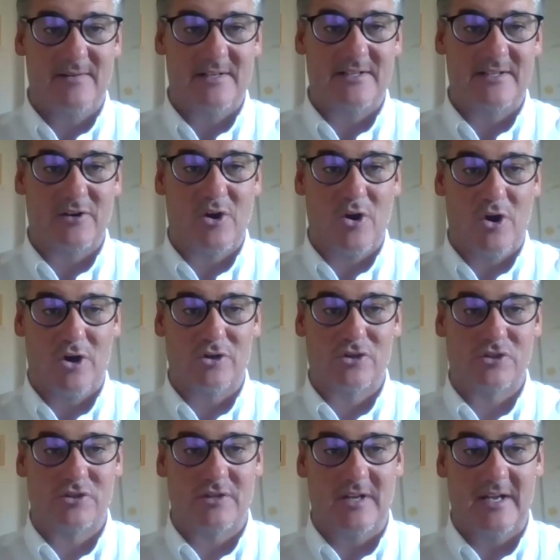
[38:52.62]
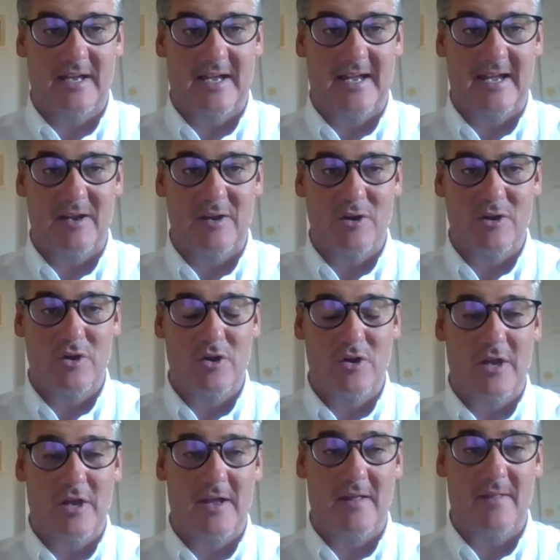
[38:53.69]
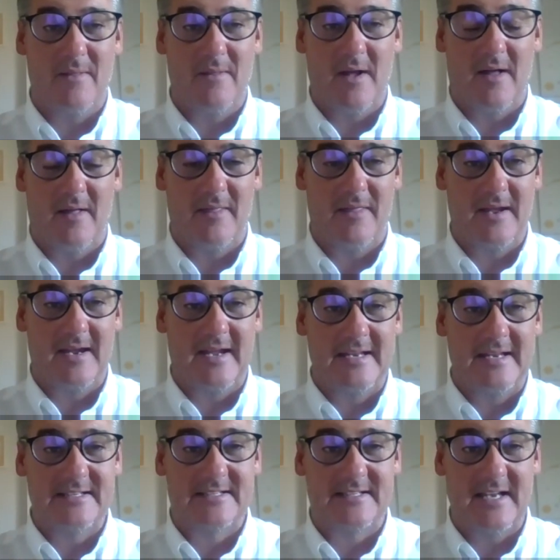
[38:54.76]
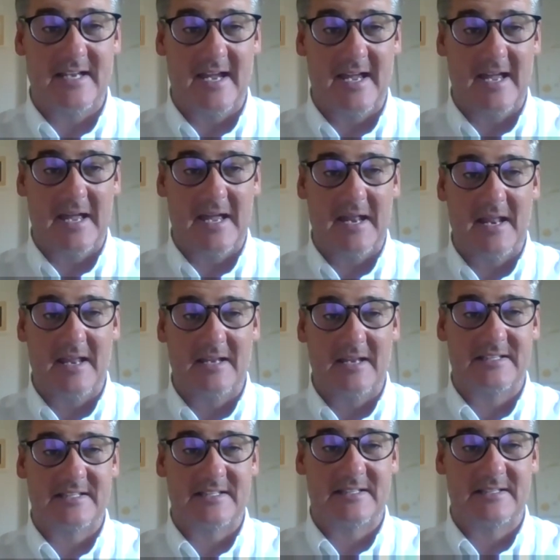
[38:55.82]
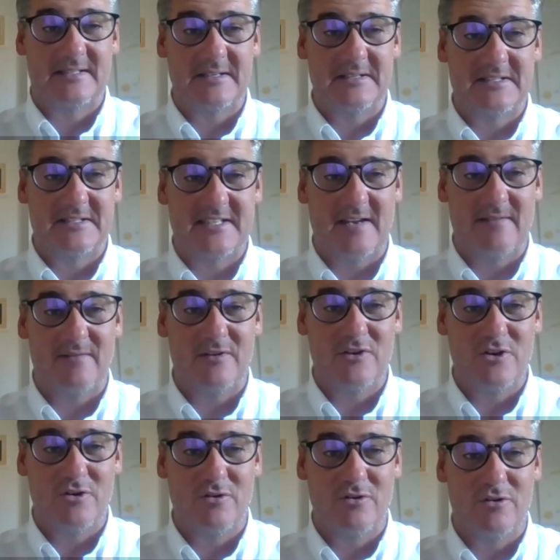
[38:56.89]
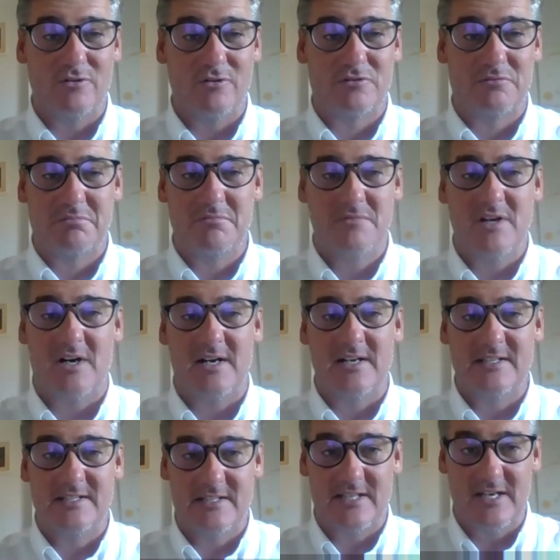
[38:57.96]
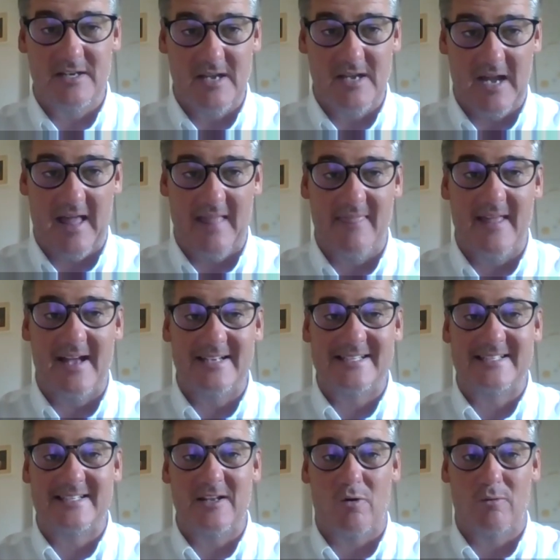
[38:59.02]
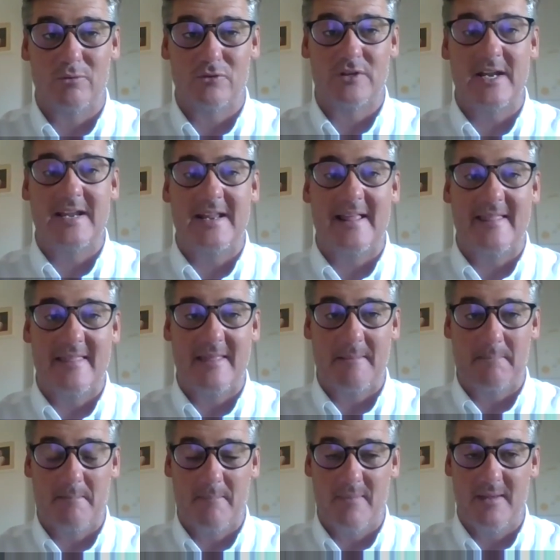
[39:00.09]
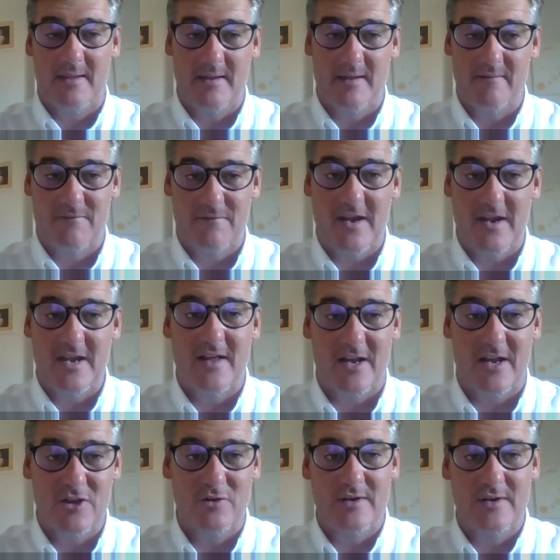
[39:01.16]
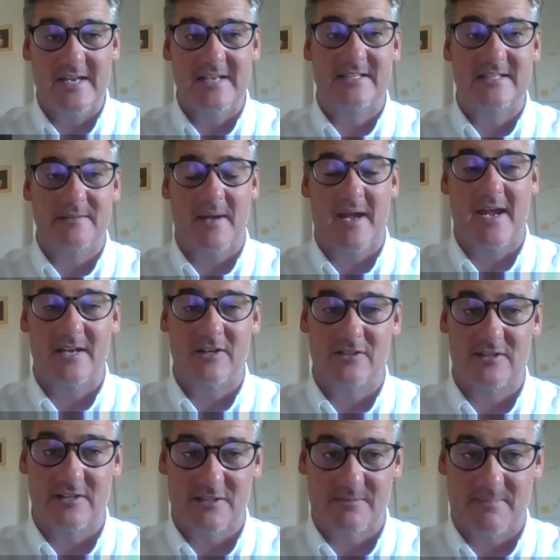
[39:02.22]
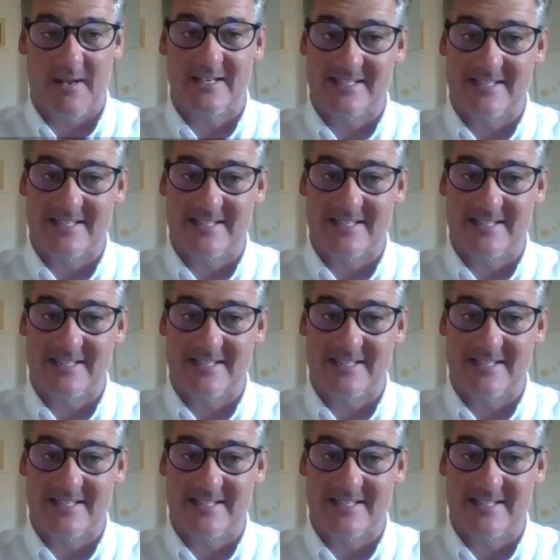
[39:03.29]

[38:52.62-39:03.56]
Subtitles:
is a cost. I think it's €7.90, and that's obviously the fee that you'll need to pay to the Spanish